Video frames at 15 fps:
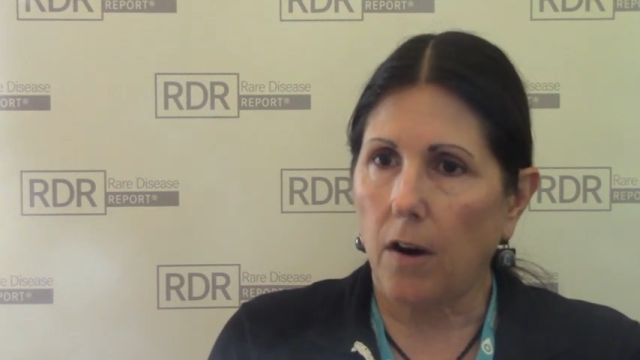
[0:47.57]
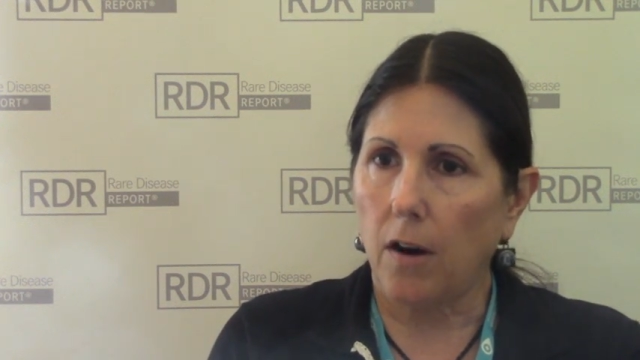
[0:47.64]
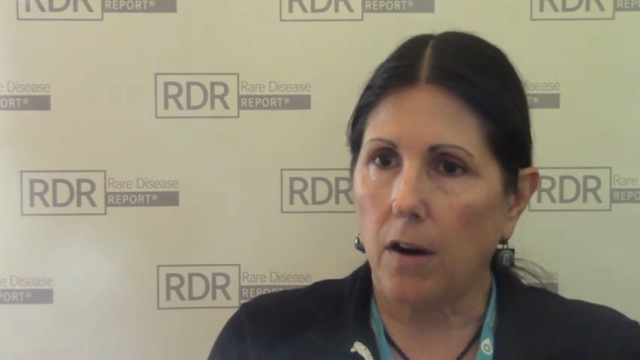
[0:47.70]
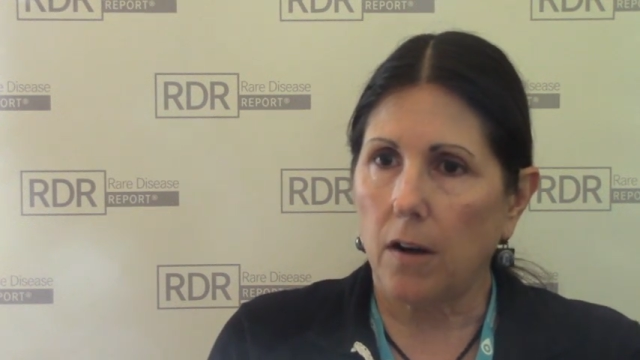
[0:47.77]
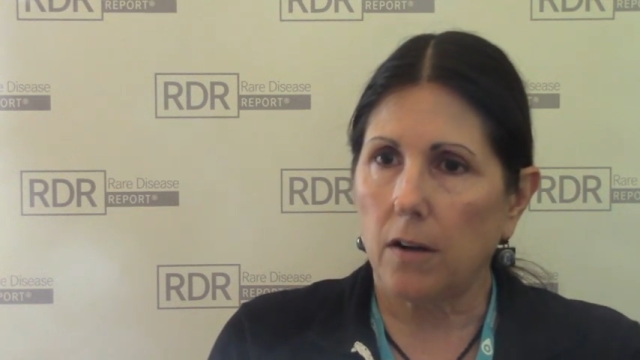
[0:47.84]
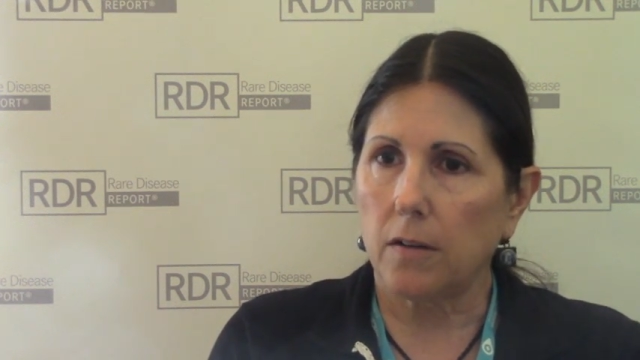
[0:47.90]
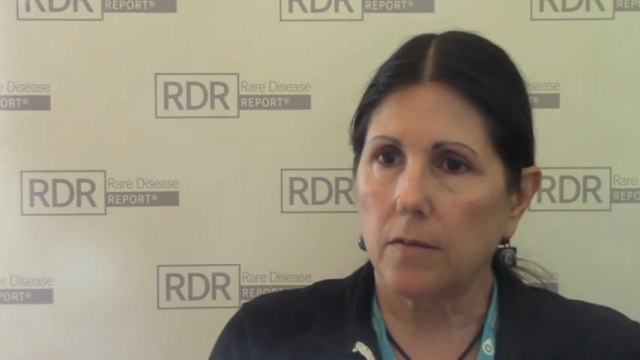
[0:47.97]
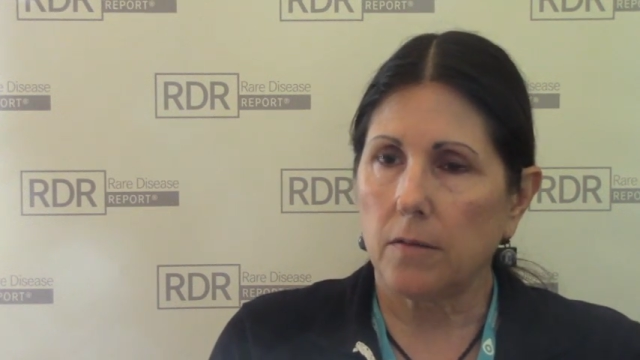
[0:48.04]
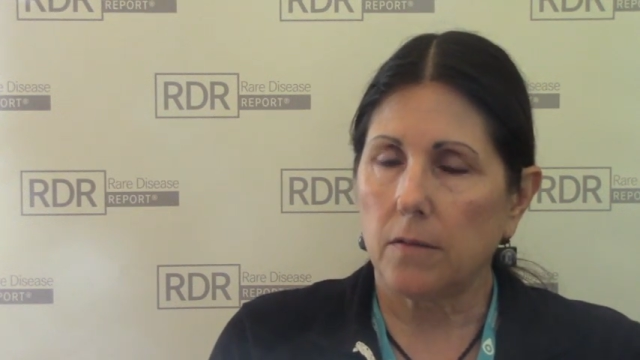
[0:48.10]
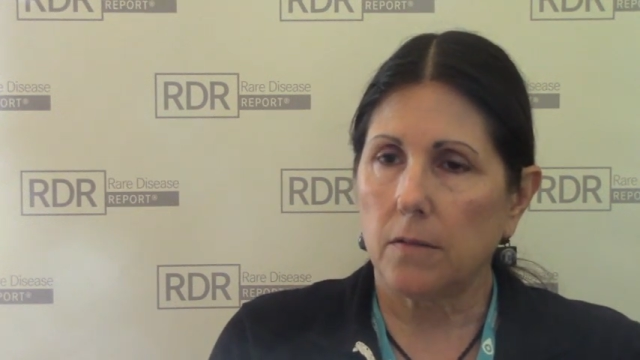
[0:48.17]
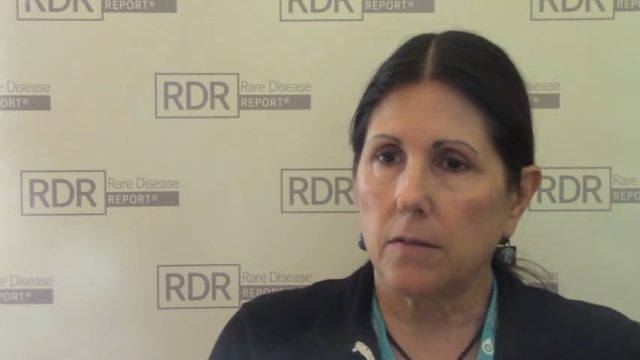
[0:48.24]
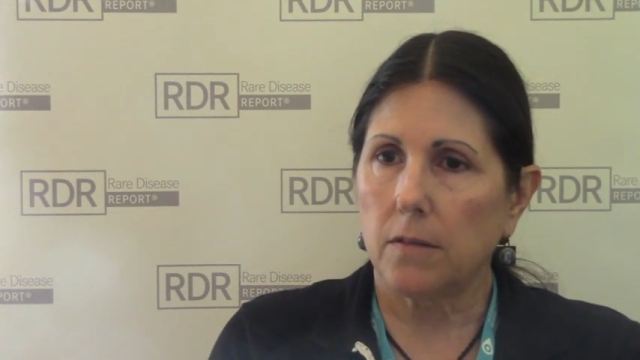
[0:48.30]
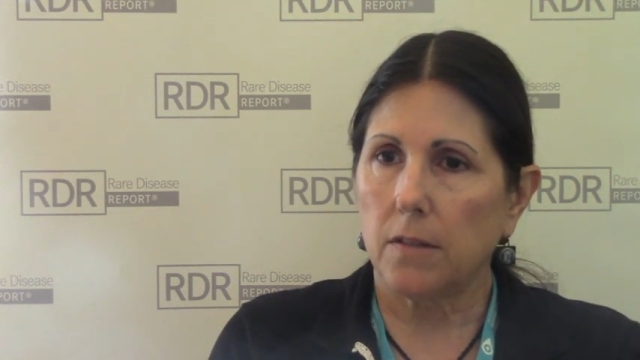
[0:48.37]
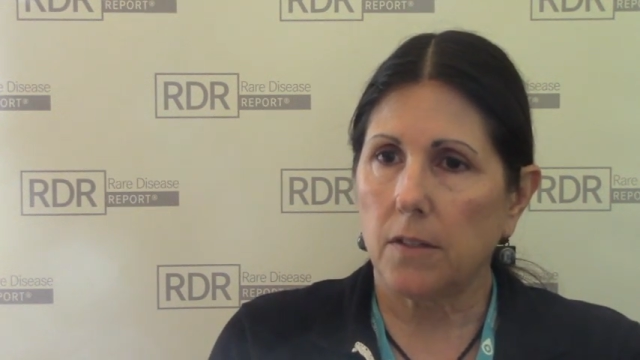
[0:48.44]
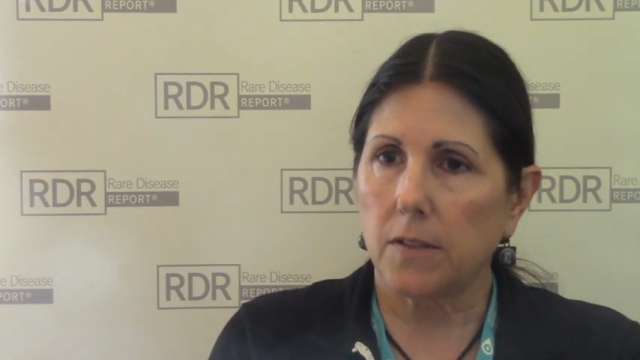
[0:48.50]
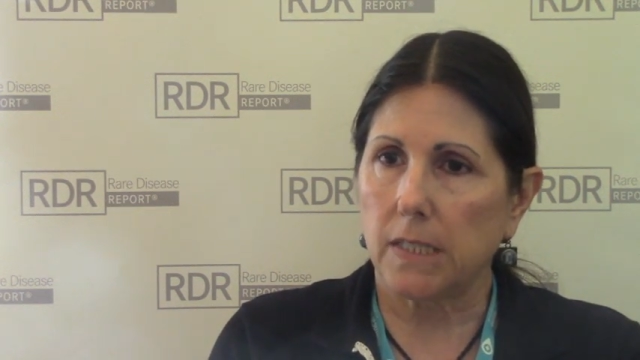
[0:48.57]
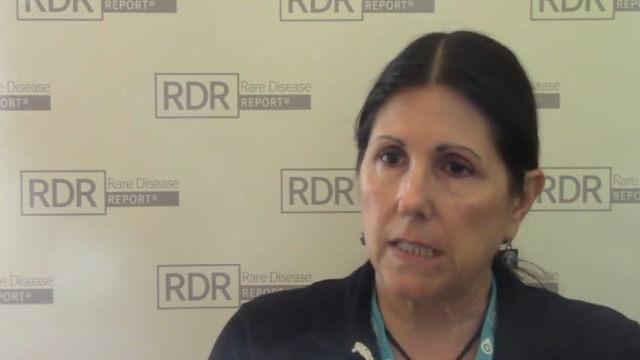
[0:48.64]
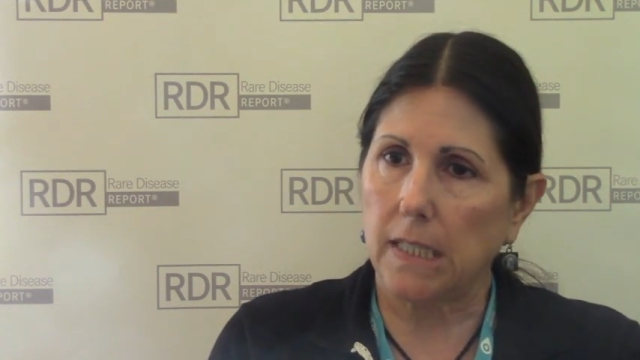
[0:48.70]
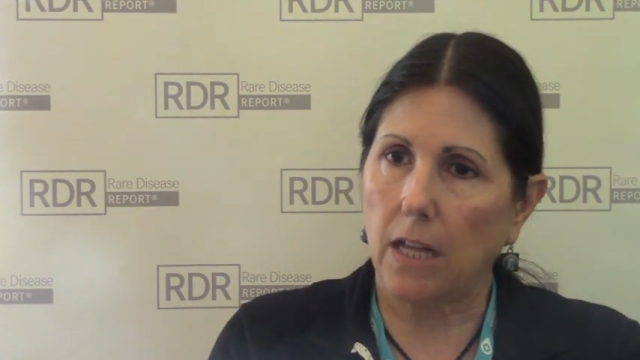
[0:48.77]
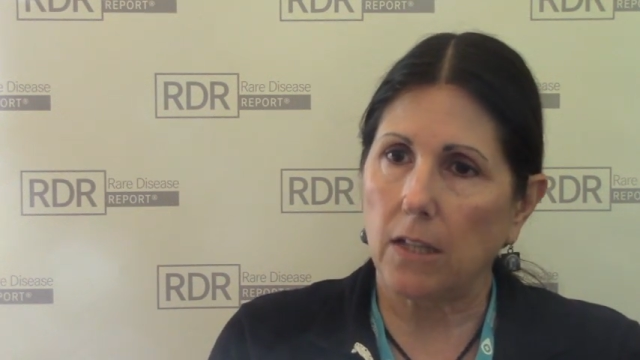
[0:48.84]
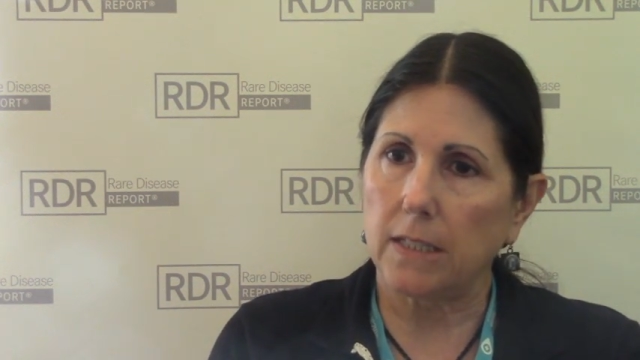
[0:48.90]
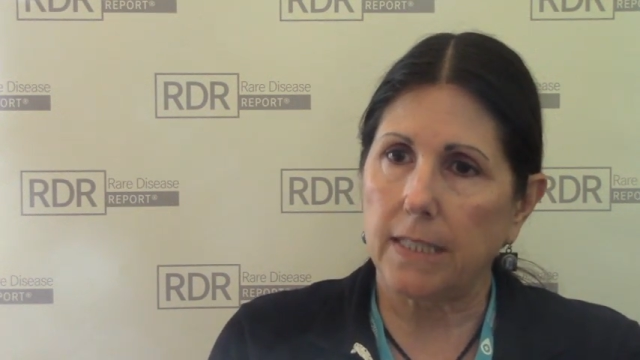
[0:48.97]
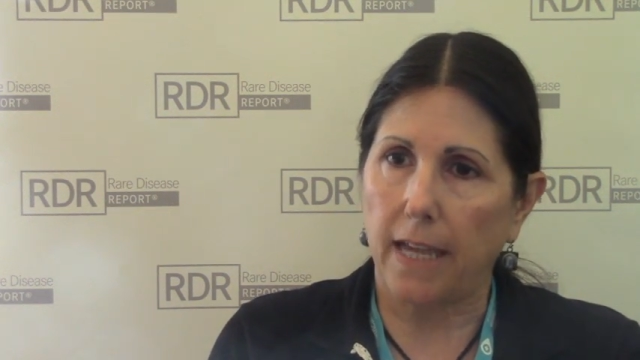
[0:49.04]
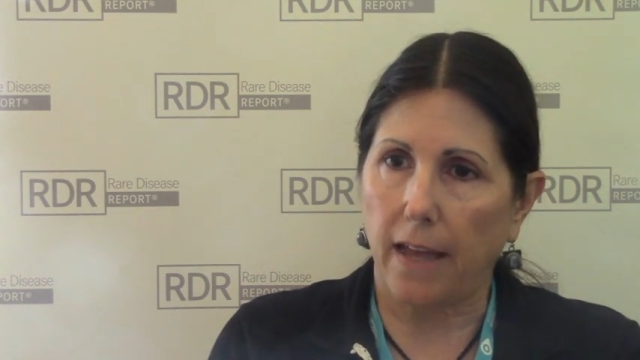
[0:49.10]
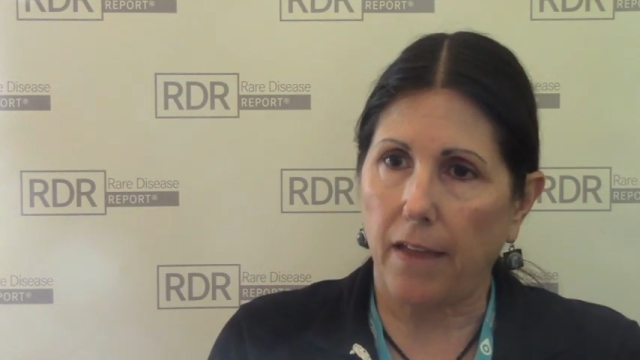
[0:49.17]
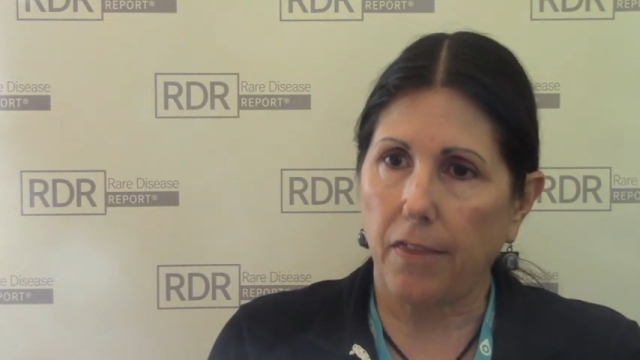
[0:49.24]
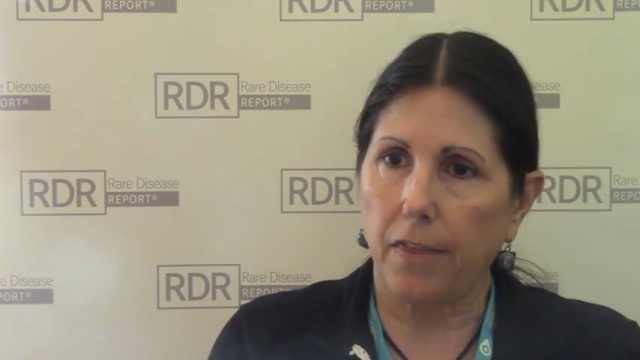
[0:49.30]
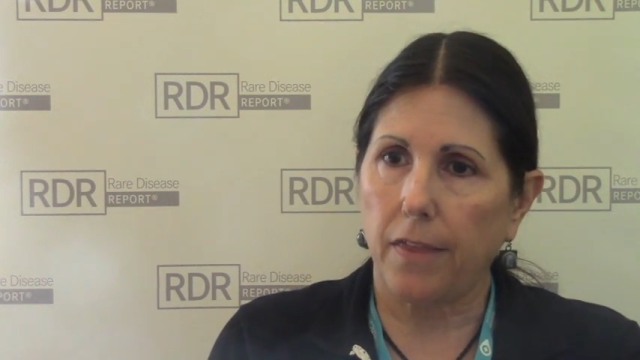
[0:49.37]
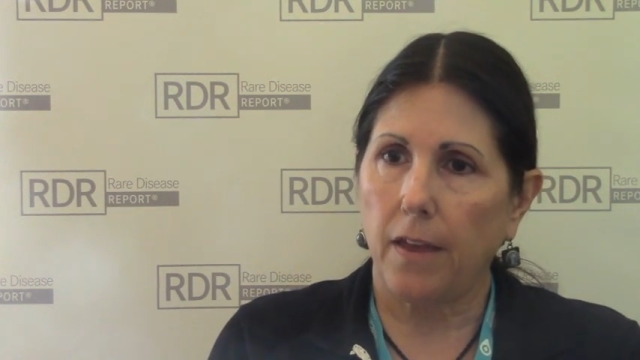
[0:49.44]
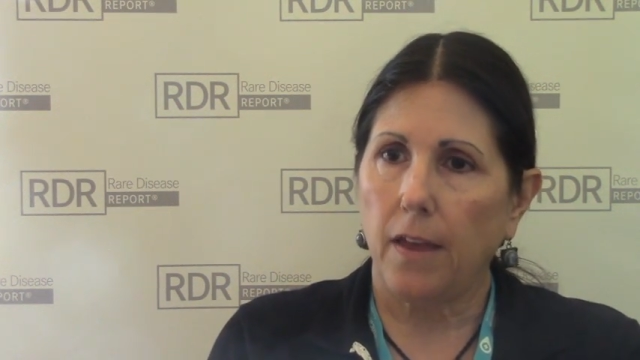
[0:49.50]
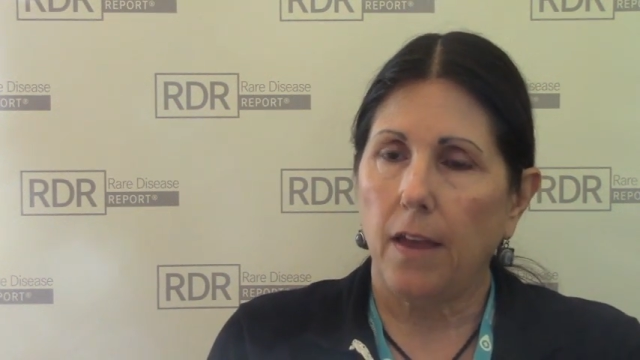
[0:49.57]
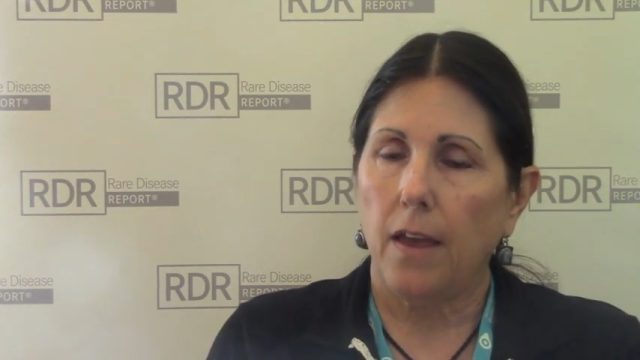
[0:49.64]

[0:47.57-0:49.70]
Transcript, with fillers: are there is cell death